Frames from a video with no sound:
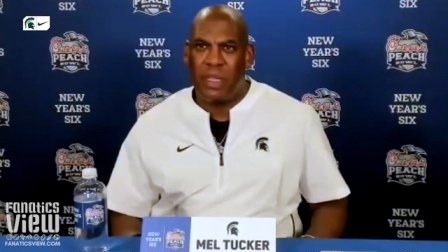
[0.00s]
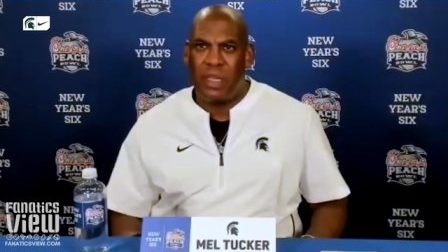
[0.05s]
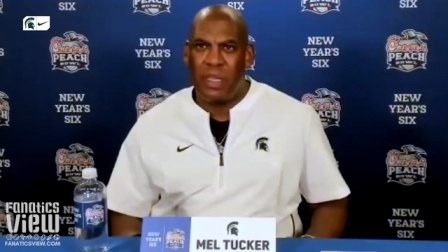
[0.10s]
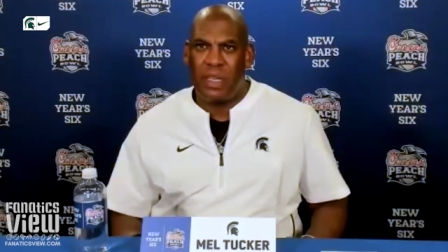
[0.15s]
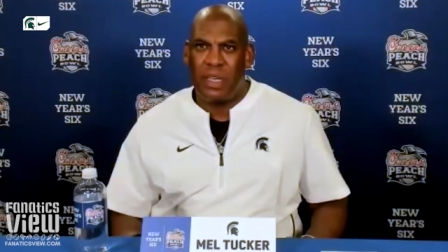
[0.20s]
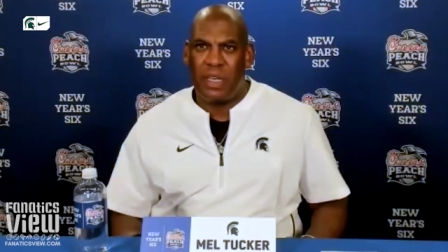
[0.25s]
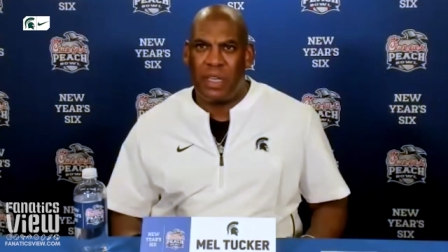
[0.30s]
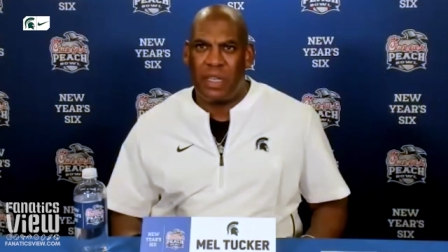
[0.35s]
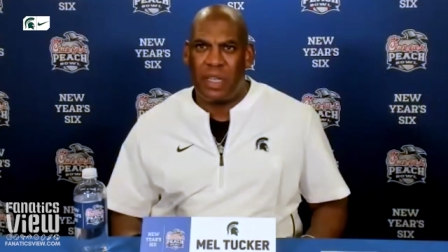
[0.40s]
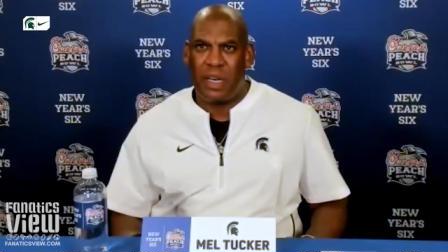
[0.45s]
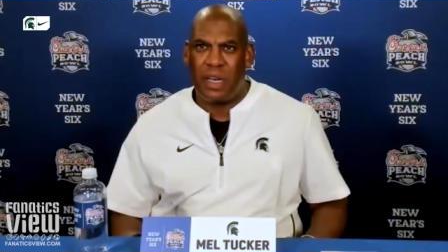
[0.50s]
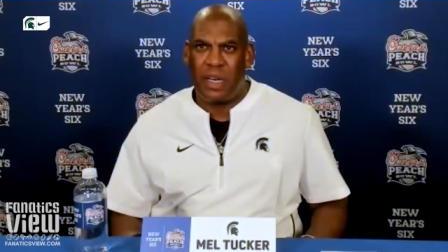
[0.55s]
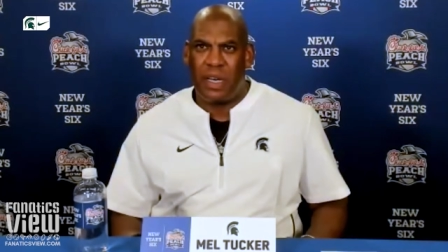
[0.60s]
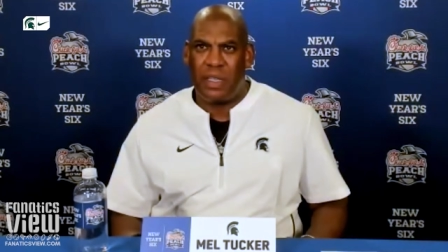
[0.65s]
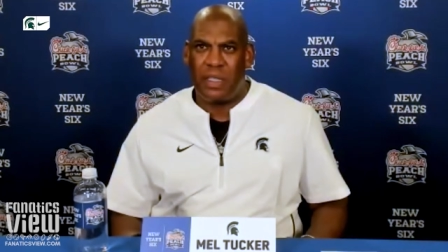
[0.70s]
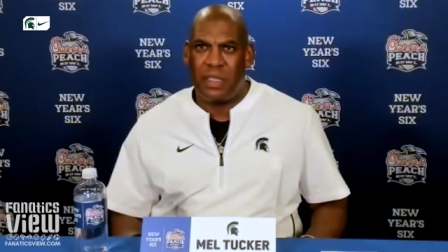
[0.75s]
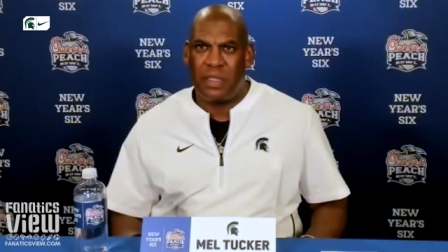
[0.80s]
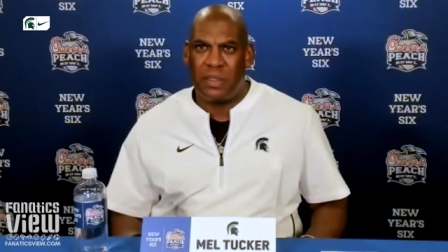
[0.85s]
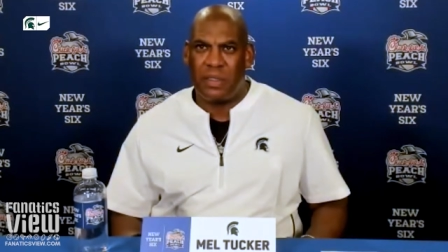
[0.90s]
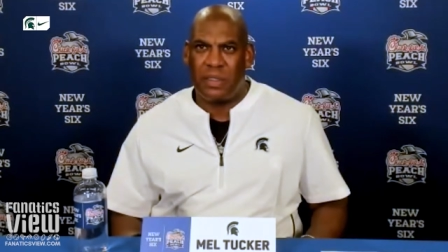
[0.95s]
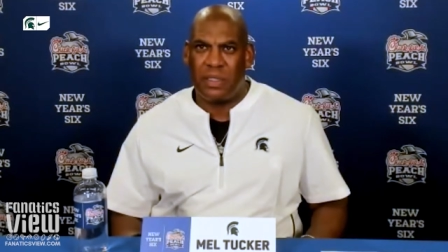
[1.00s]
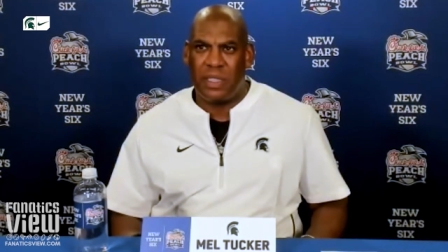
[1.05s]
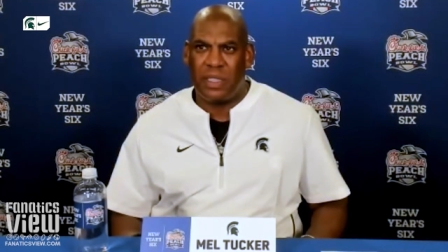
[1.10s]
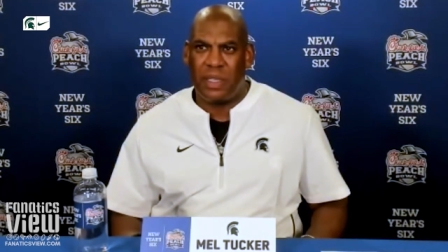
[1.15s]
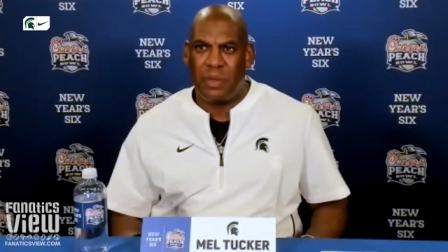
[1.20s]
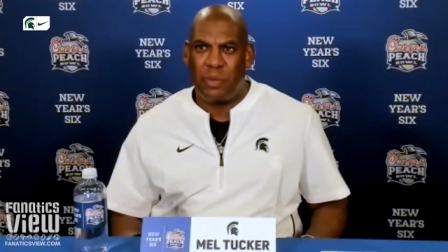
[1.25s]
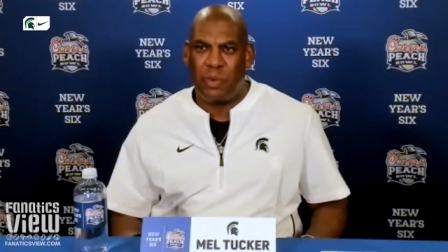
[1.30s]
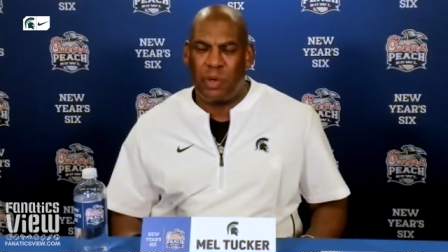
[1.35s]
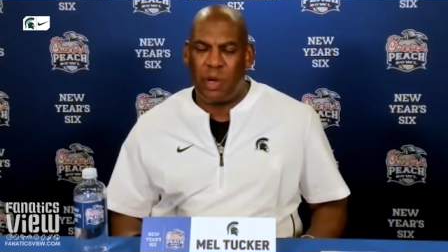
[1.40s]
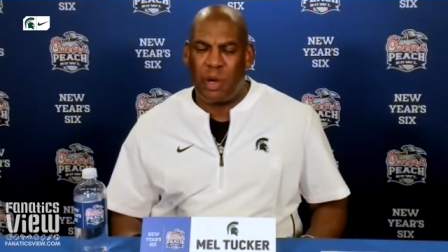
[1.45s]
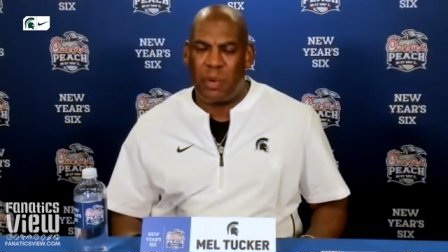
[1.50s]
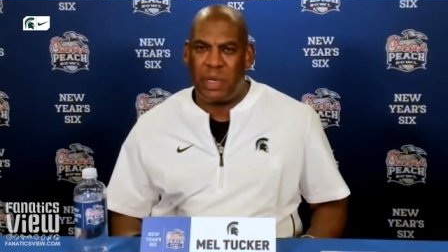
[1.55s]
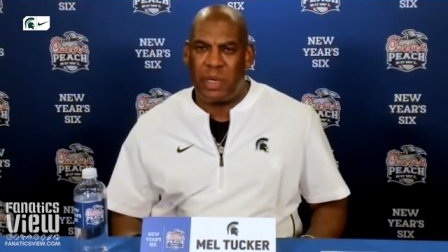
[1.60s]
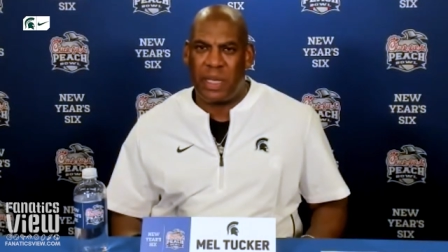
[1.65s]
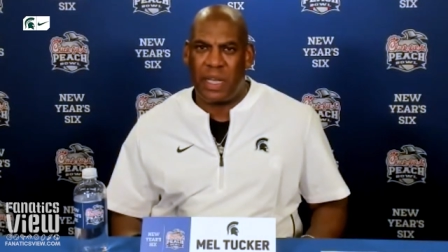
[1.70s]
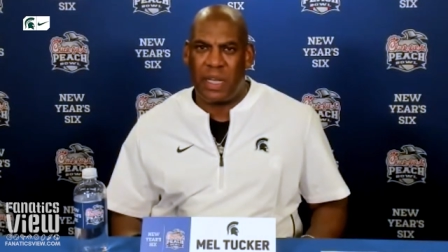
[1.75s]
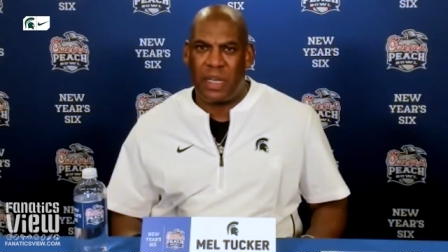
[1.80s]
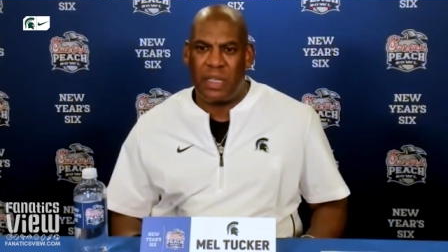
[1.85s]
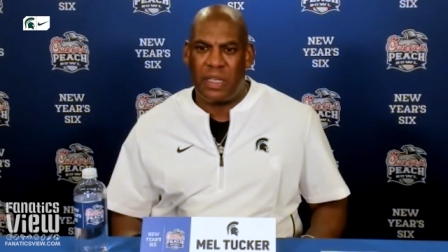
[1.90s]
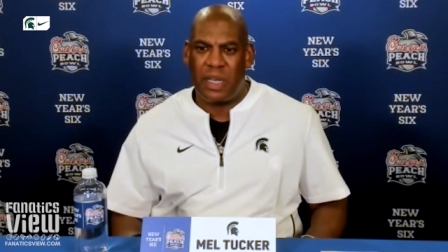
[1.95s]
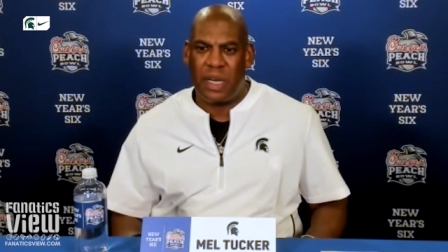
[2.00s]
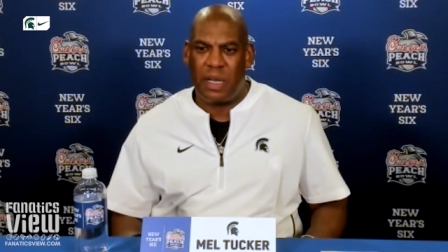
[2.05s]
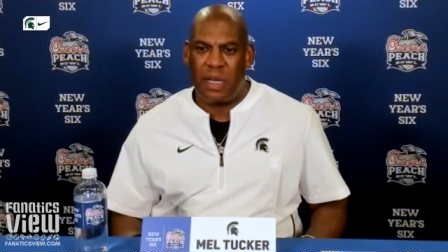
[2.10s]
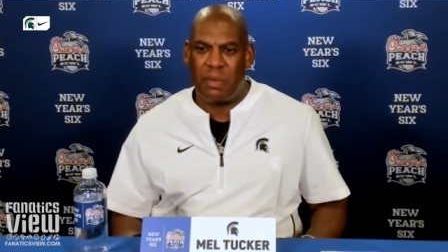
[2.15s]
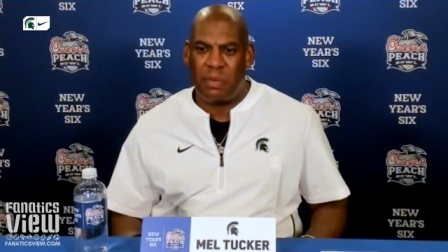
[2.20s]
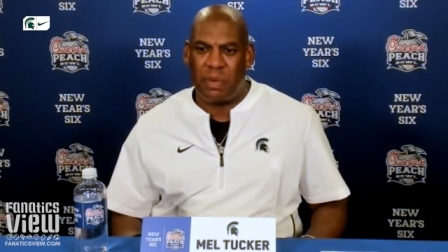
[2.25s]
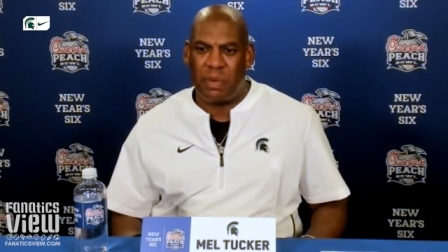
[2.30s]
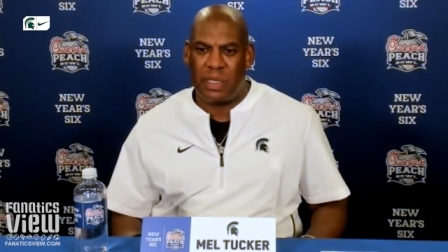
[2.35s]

and uh, and we were able to get it done.